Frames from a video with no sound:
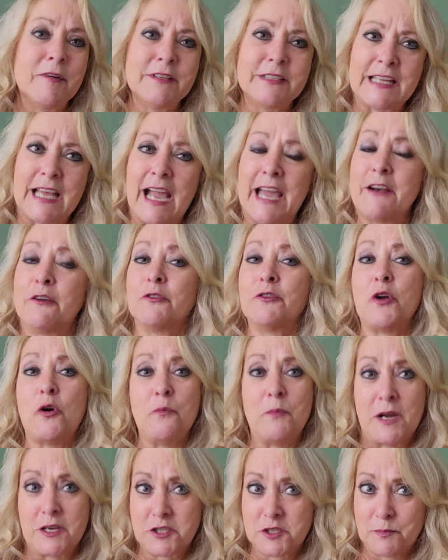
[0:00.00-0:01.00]
I don't know
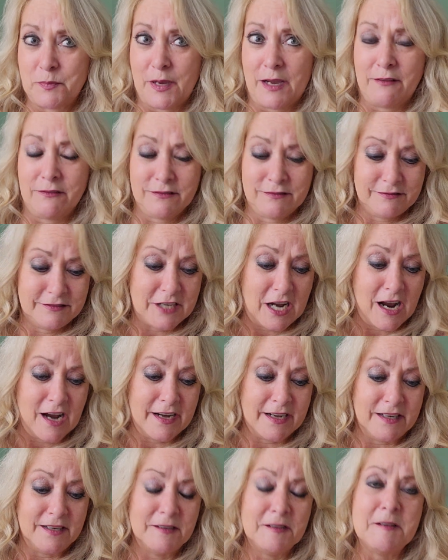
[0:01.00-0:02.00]
much about
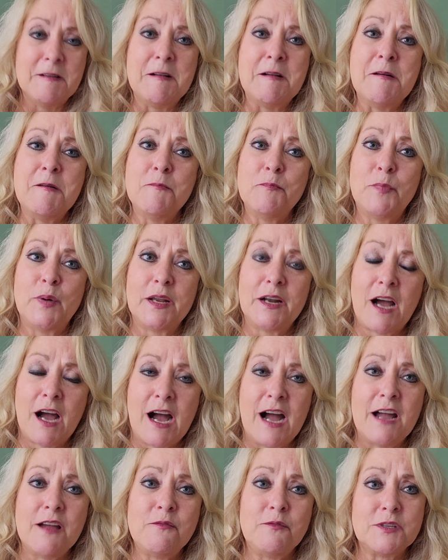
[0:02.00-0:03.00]
dyeing, but
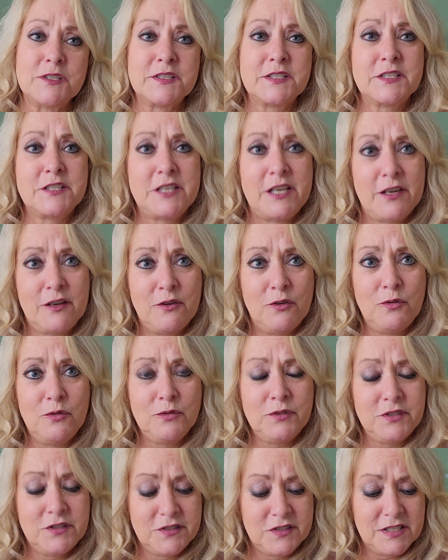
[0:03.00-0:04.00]
I was
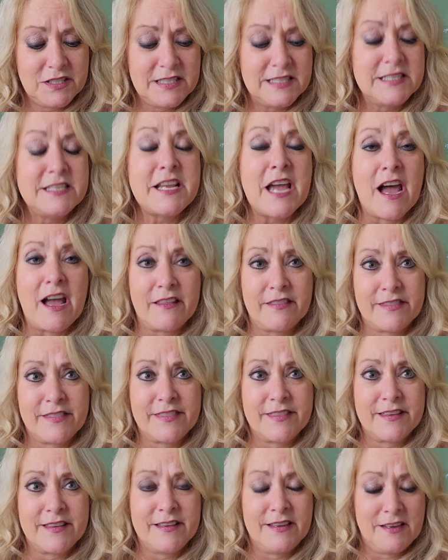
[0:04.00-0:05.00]
tickled to death
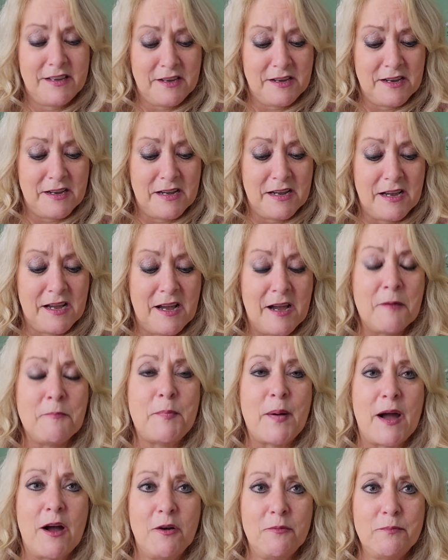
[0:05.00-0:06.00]

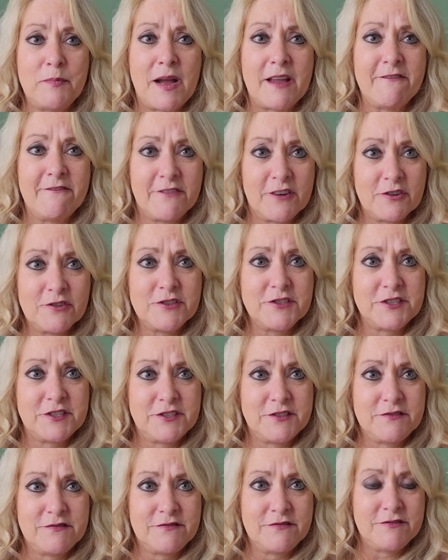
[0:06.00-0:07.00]
about my first
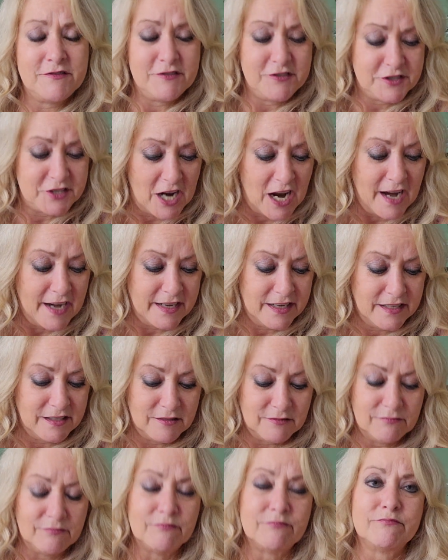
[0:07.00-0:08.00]

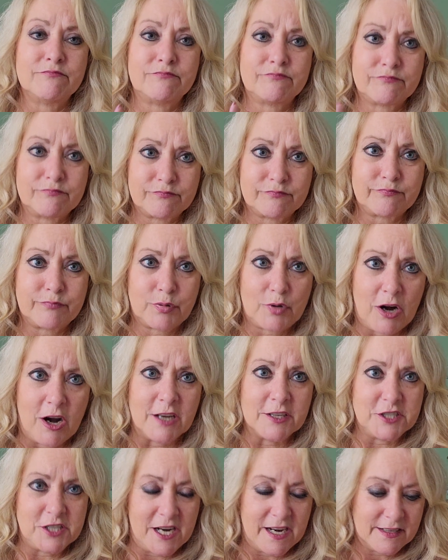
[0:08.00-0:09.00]
dyeing
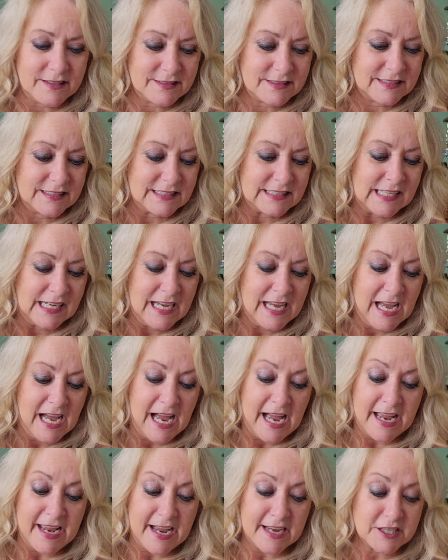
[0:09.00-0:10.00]
project.
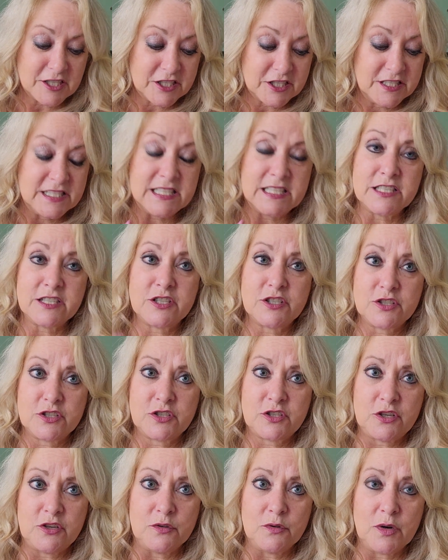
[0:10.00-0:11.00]
I actually did
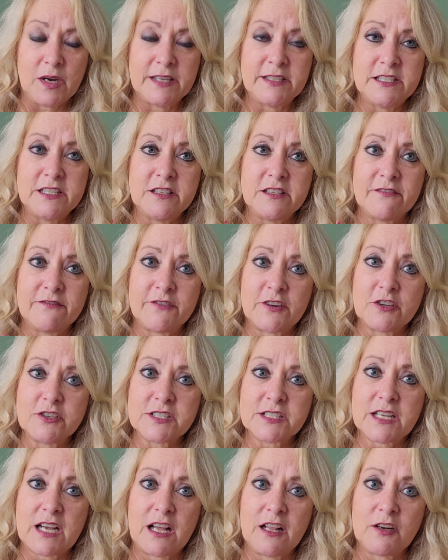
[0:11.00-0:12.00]
2. I did the
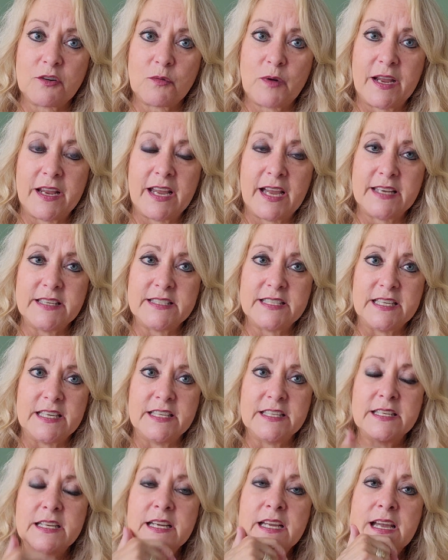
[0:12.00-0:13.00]
first colorway I
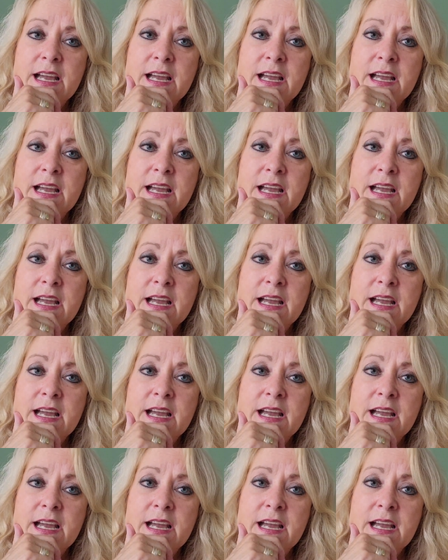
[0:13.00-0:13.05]
did.